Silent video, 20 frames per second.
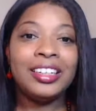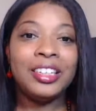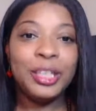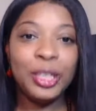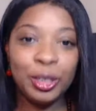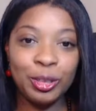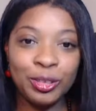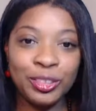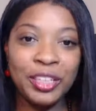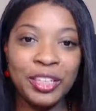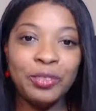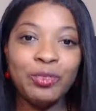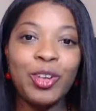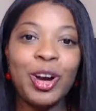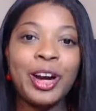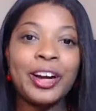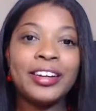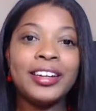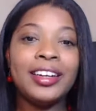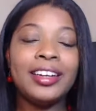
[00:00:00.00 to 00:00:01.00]
Guilty
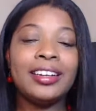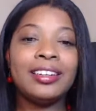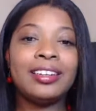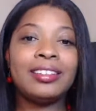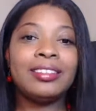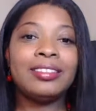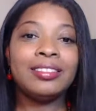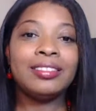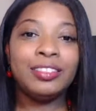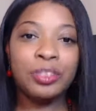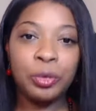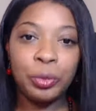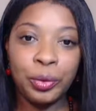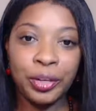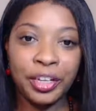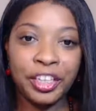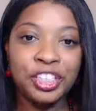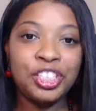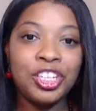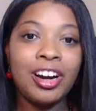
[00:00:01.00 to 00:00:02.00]
verdict,
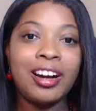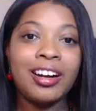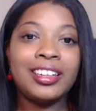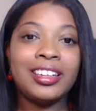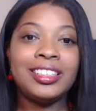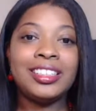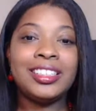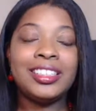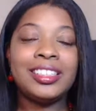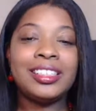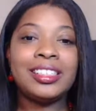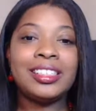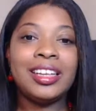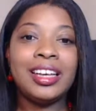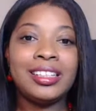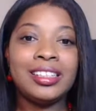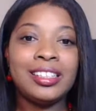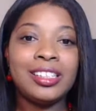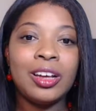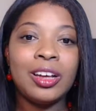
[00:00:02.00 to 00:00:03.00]
3 charges.
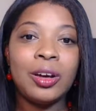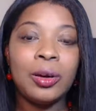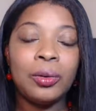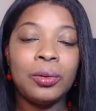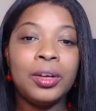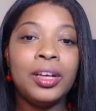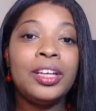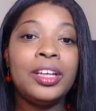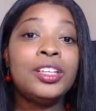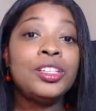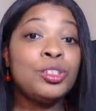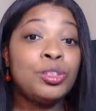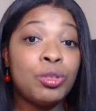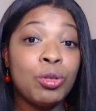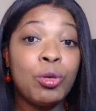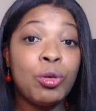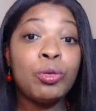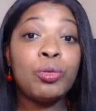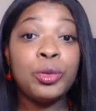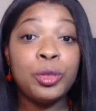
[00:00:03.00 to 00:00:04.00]
And so
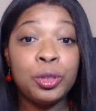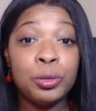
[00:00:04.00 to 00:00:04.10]
soon